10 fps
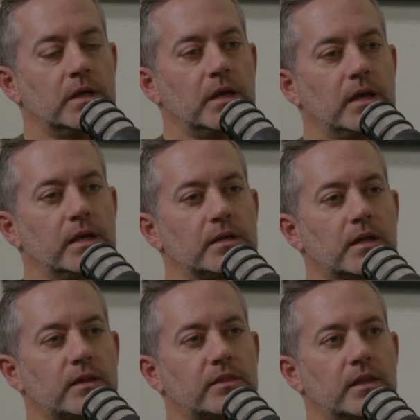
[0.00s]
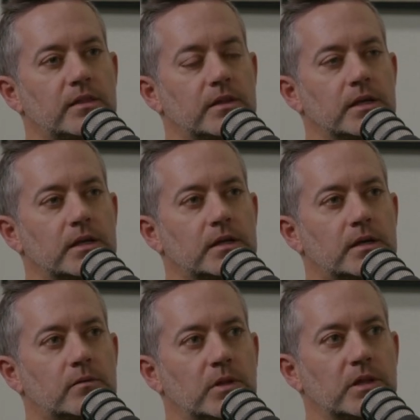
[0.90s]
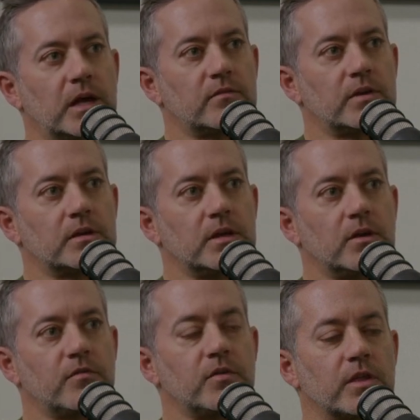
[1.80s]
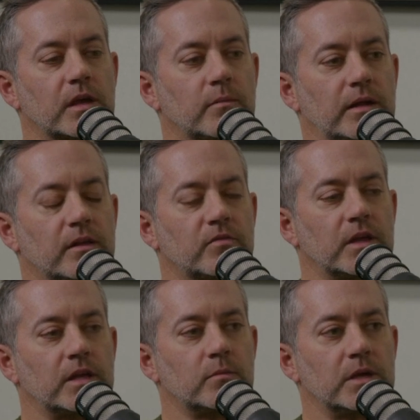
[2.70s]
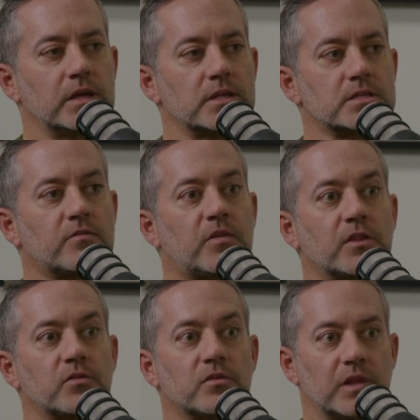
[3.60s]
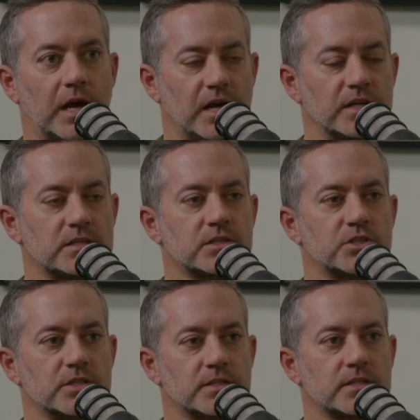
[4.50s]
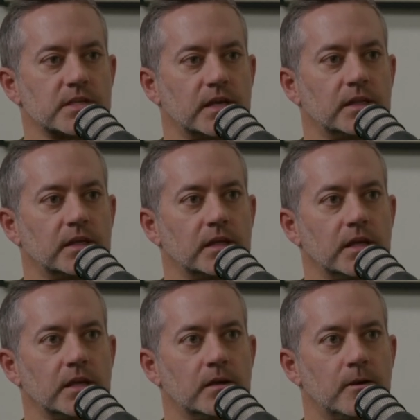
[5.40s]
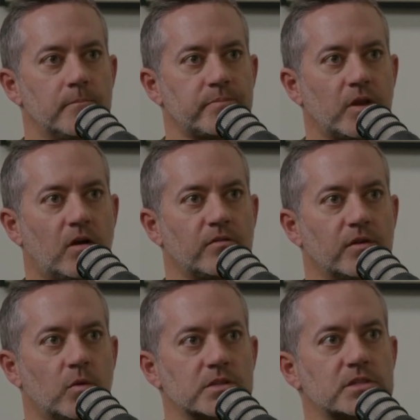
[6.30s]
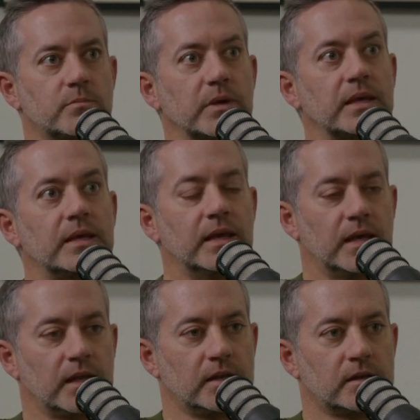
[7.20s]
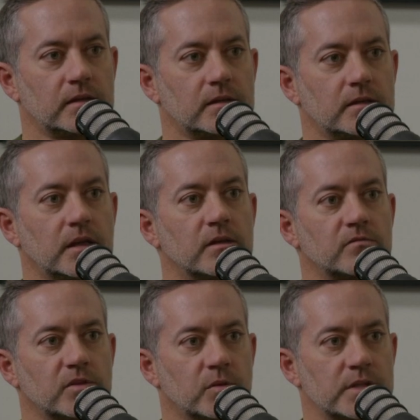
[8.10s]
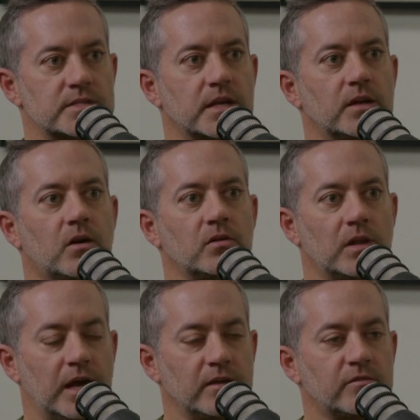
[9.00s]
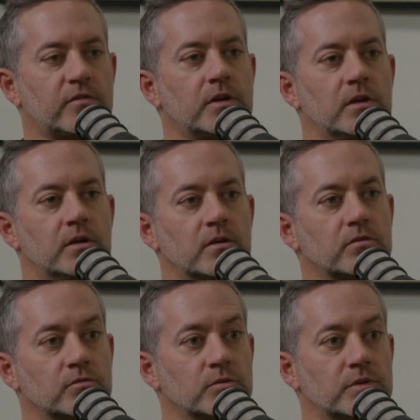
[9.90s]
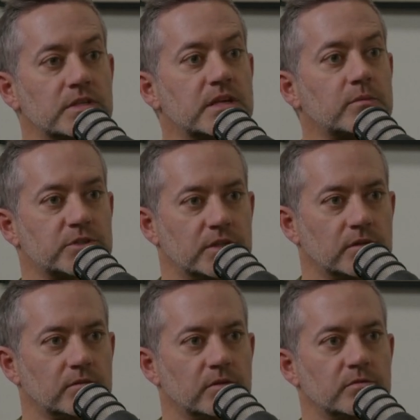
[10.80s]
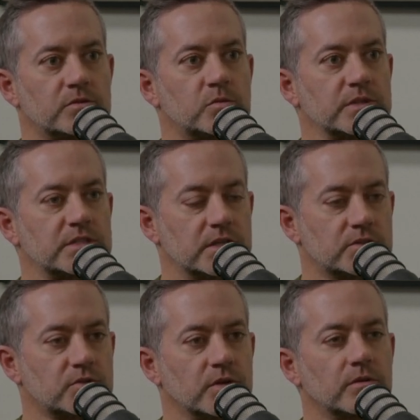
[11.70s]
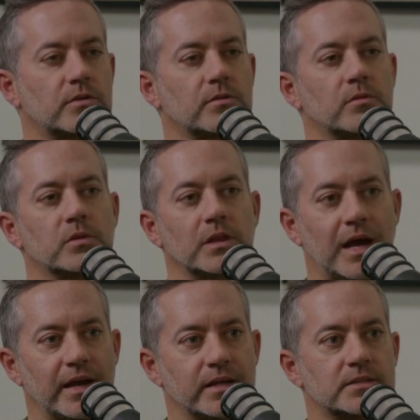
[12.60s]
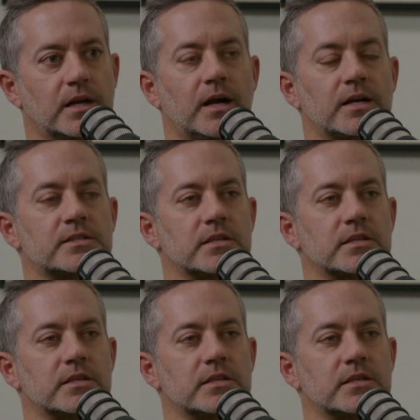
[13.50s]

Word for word: And I, I think um, a lot of it, you know, if you think about if the enemy is the father of lies, as Jesus said, then he often wants to begin influence in our life through deception, through yeah. twisting truth, through lying to us.